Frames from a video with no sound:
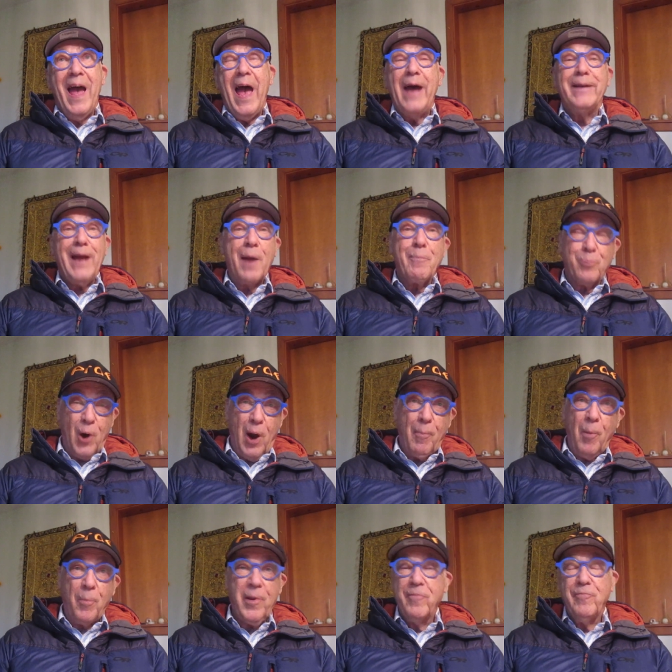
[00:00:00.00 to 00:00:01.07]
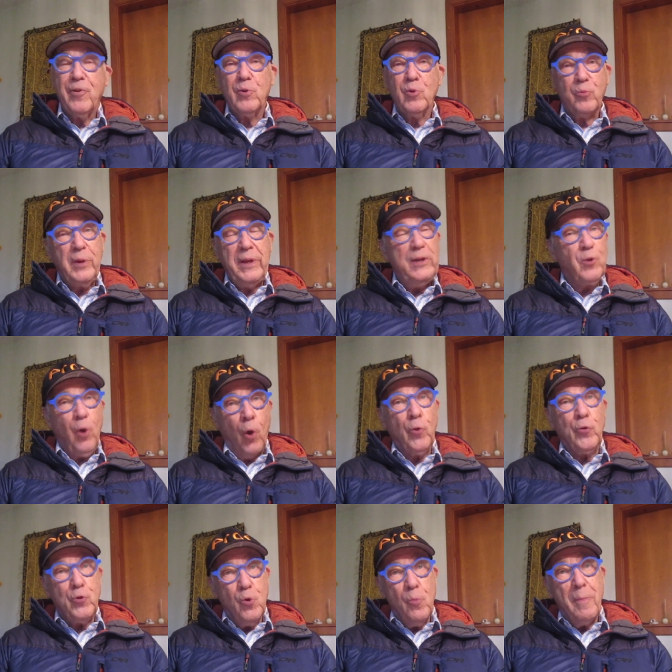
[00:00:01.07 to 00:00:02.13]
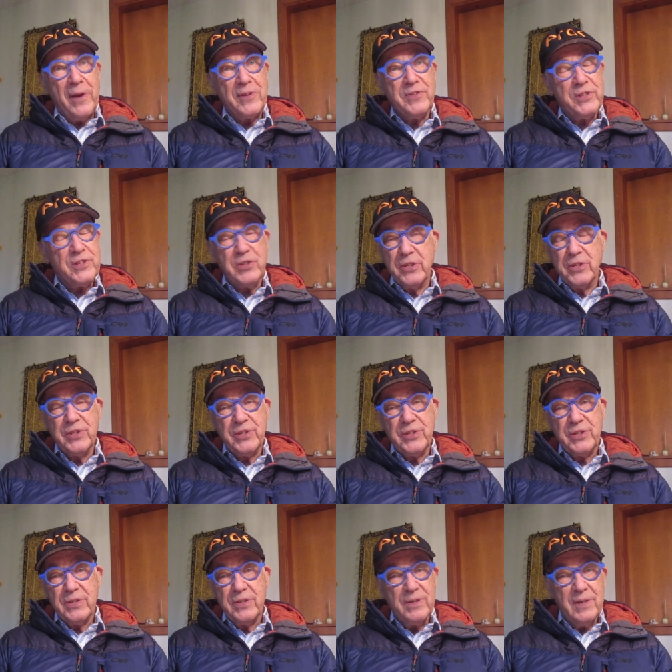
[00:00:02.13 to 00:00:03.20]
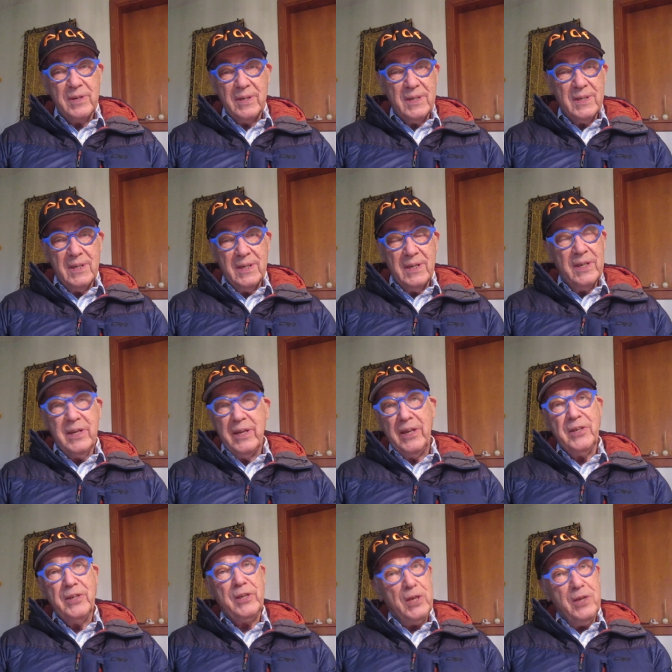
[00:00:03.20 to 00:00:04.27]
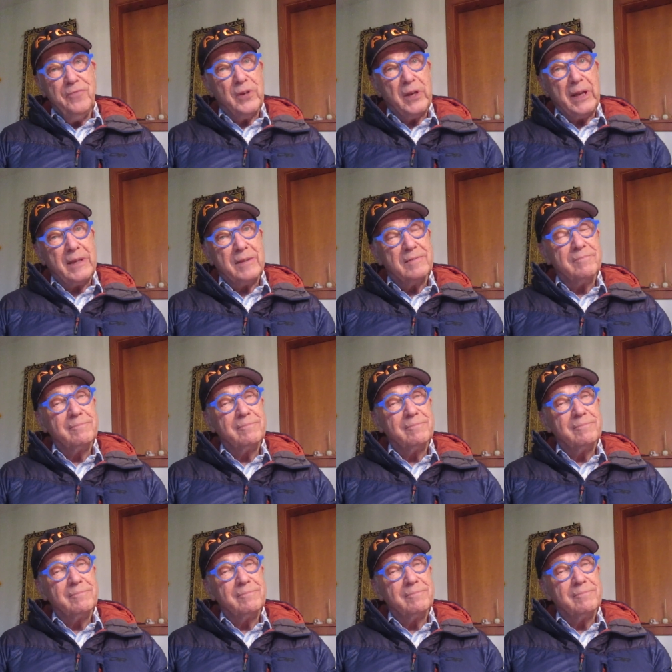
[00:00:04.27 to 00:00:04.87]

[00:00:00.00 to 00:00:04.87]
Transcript: And I probably will read all your messages in the evening.